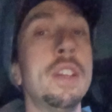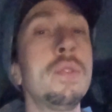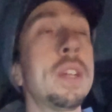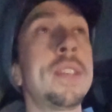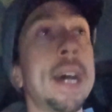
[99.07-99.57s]

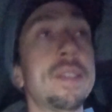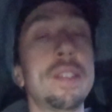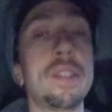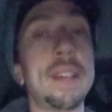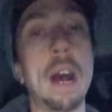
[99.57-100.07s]
you could
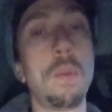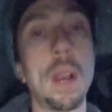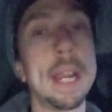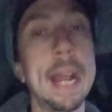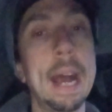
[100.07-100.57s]
test this out
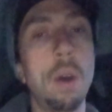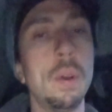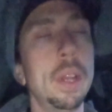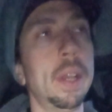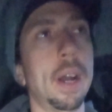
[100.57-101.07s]
right now.